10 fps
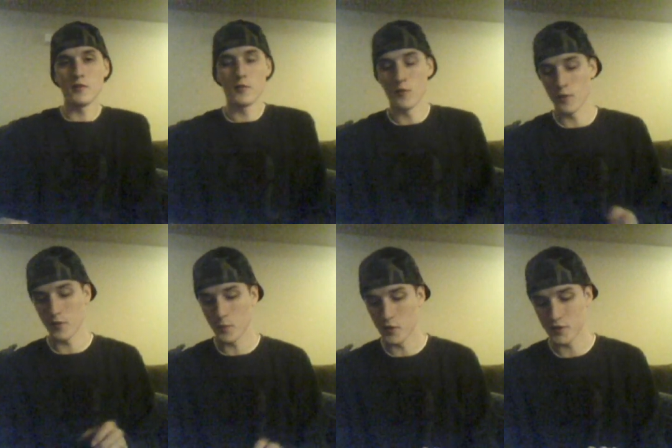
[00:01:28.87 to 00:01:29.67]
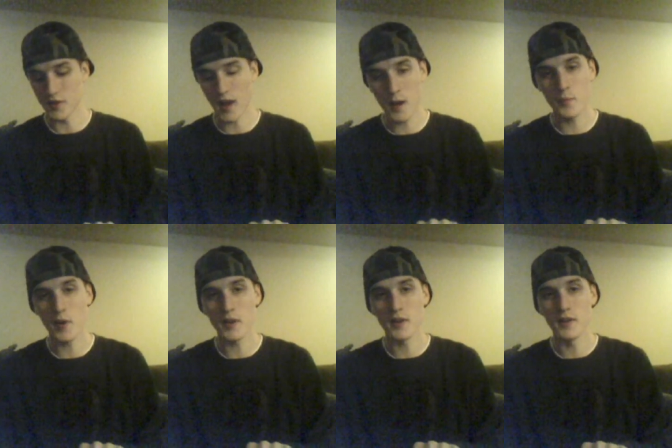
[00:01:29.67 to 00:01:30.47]
You're going to push that
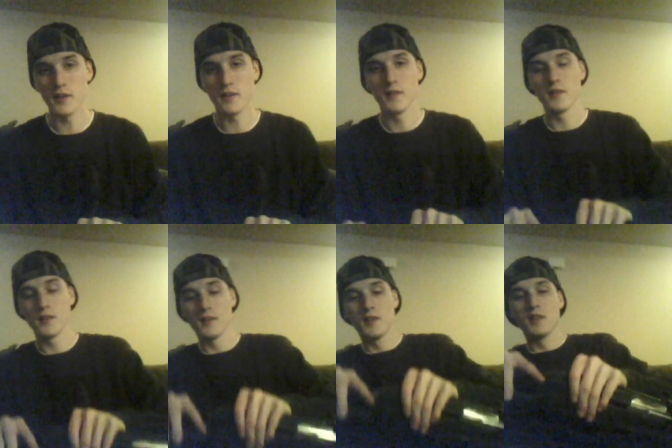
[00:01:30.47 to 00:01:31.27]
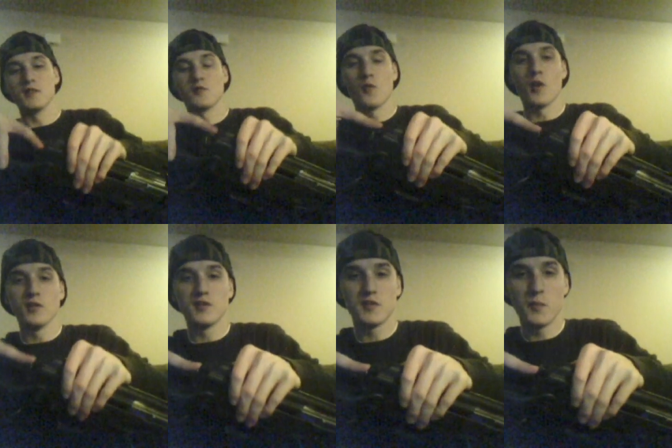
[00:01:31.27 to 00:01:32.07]
button in as
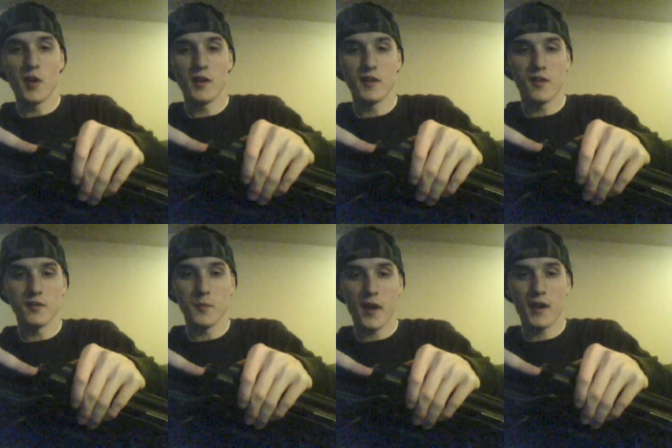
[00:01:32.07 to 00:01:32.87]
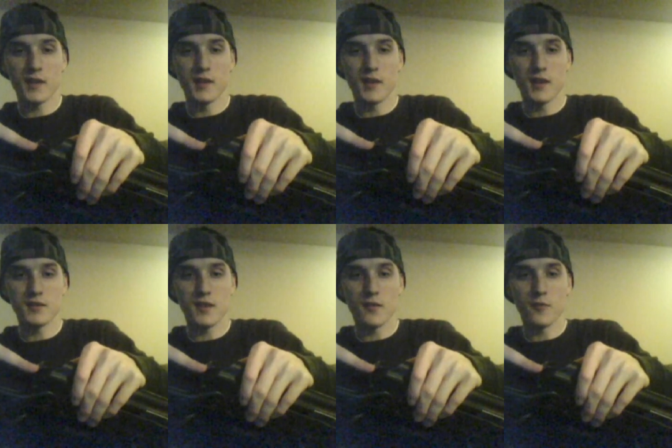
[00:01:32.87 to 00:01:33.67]
well as the button on the back of the
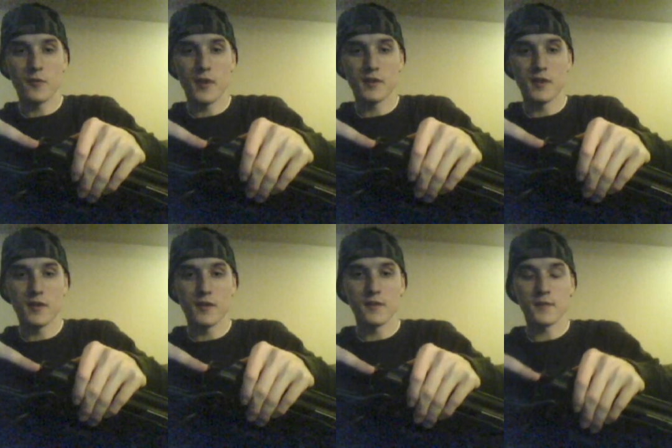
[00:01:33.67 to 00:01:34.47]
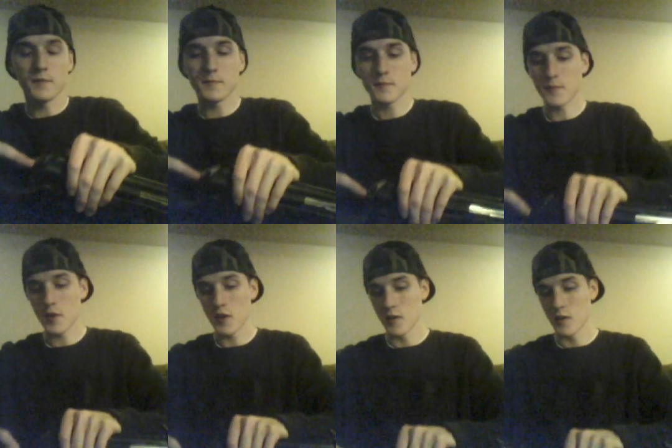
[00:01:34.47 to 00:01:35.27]
dust cover right there.
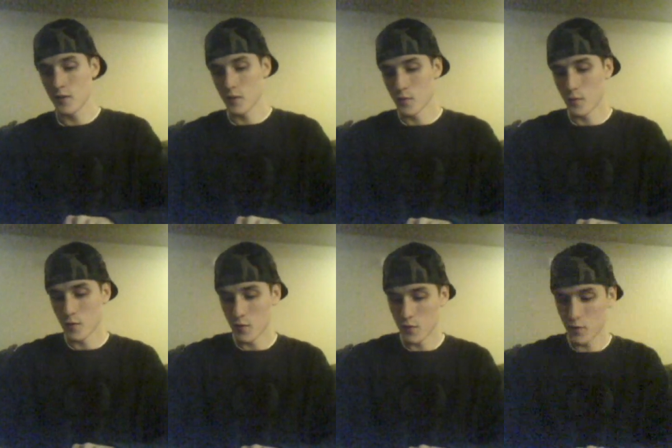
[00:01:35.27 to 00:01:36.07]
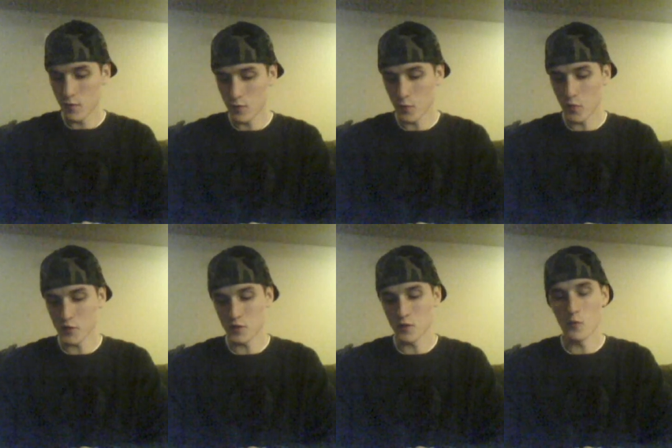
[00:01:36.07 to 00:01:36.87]
We'll
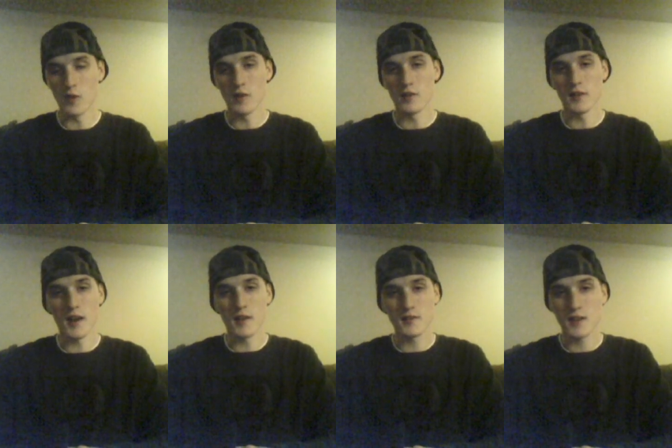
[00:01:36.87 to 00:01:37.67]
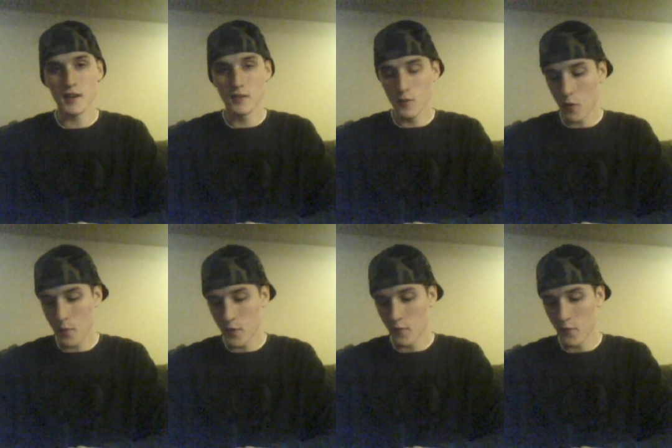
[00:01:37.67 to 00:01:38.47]
push the one on the outside of the
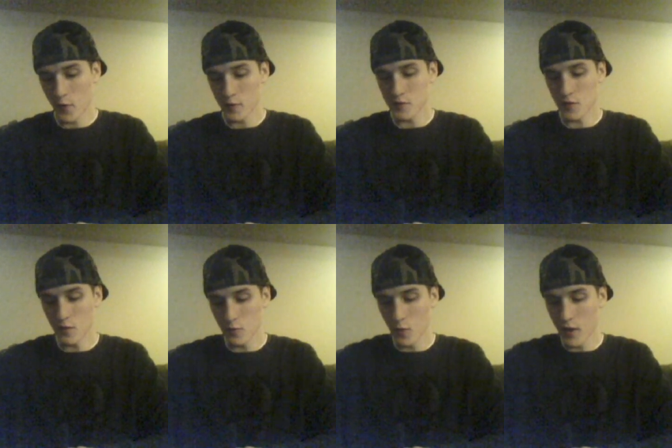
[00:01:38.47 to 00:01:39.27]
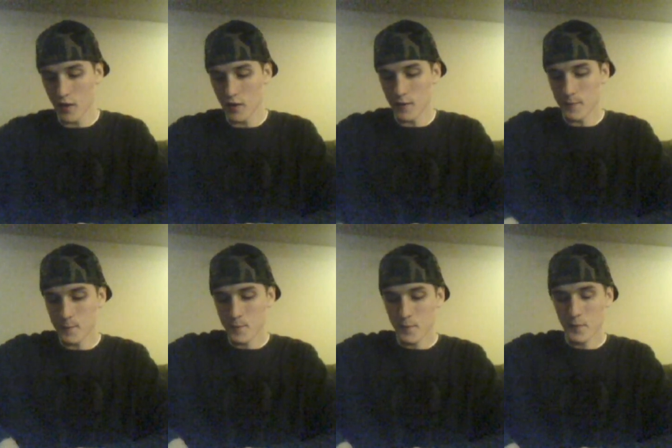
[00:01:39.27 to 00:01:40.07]
weapon first all the way in,
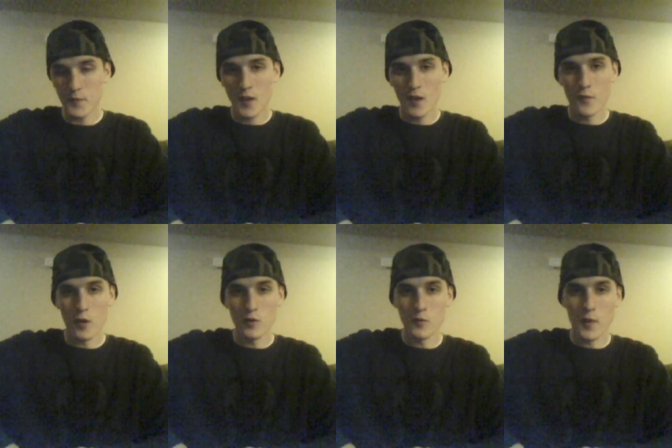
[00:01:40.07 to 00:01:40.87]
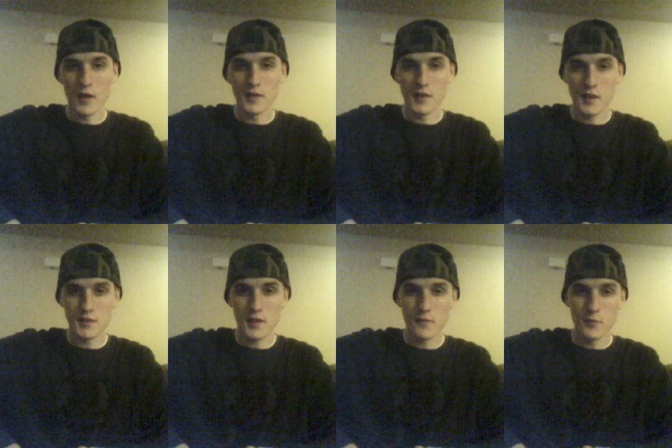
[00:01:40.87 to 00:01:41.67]
followed by the
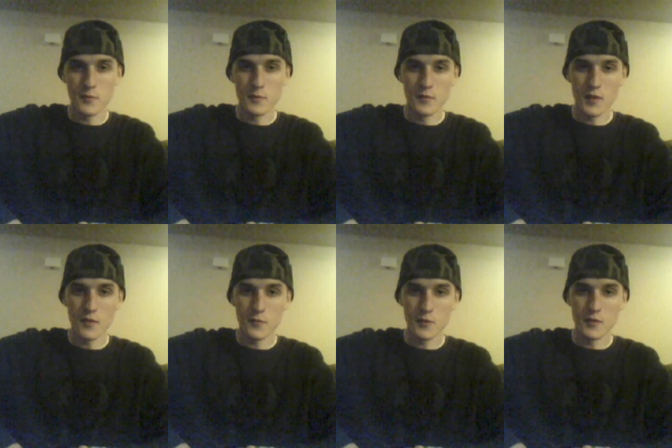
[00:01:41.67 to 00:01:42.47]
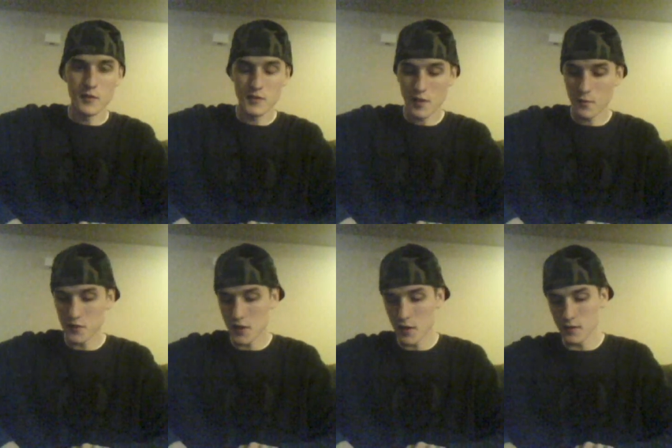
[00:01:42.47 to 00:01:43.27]
dust cover lever
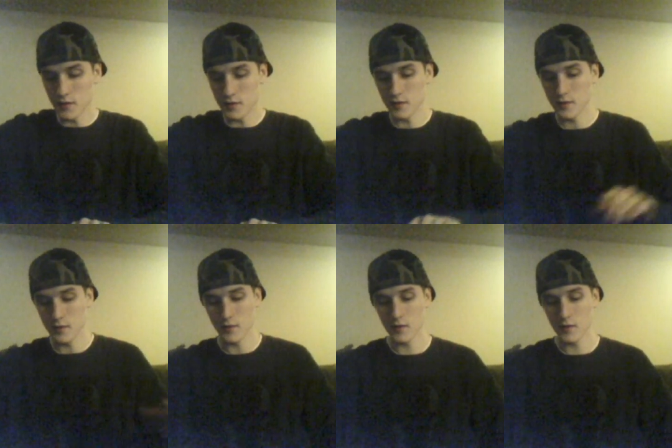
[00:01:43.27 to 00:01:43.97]
simultaneously.